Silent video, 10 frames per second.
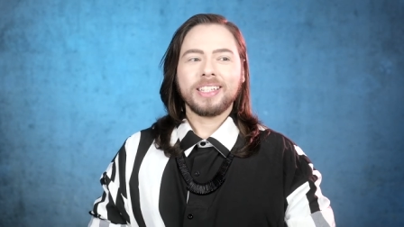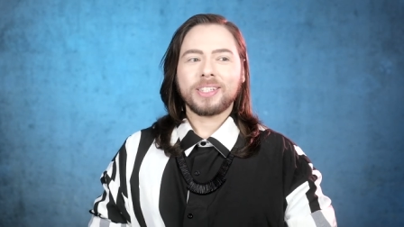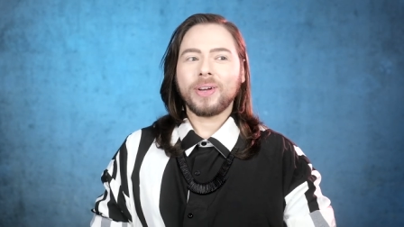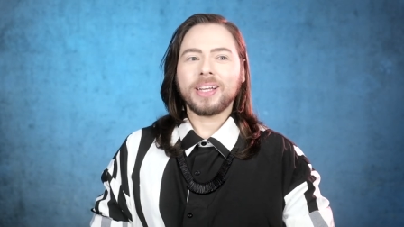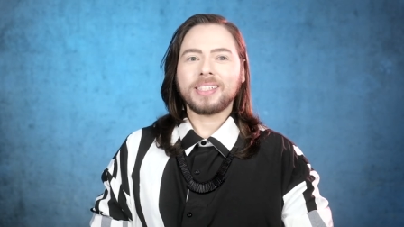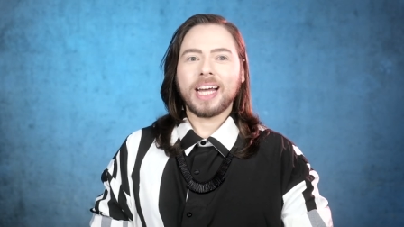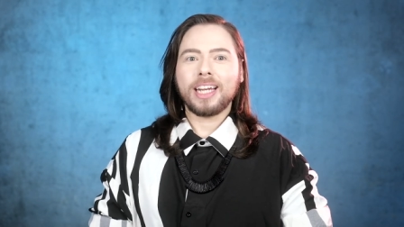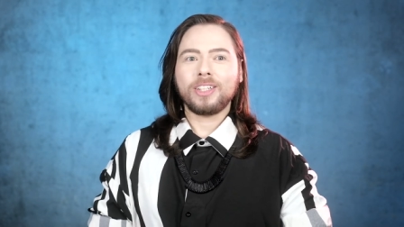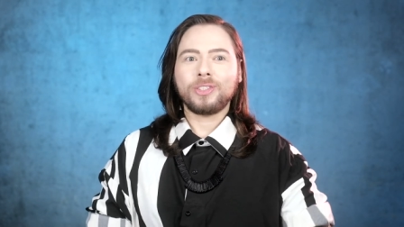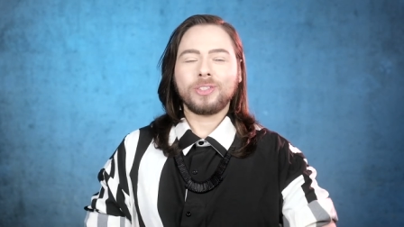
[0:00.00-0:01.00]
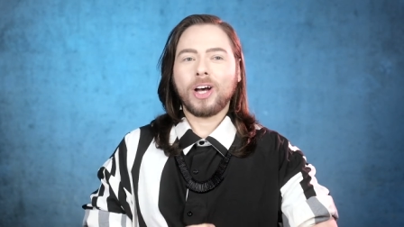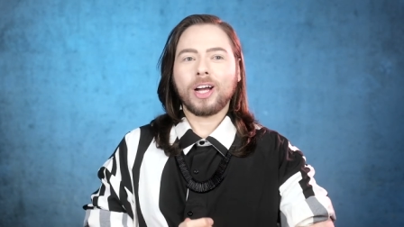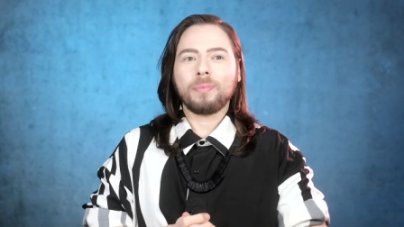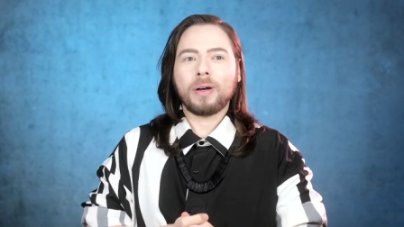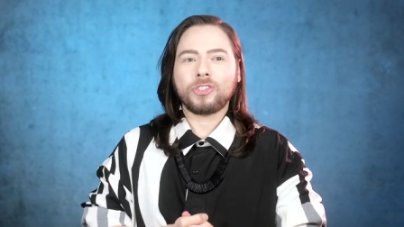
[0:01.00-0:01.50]
So excited to
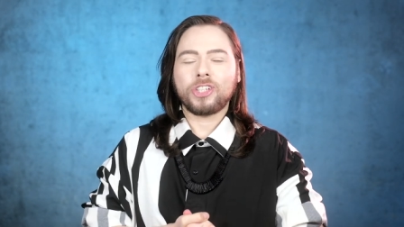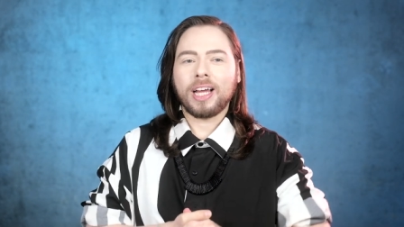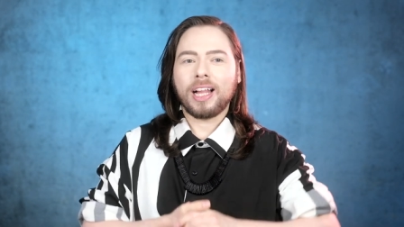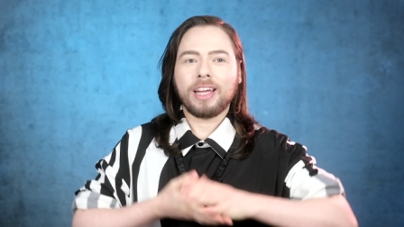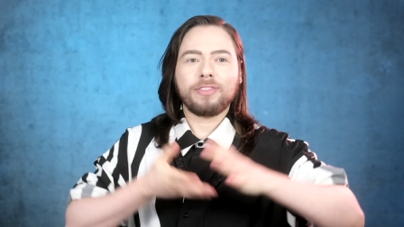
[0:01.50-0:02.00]
talk about Chanel.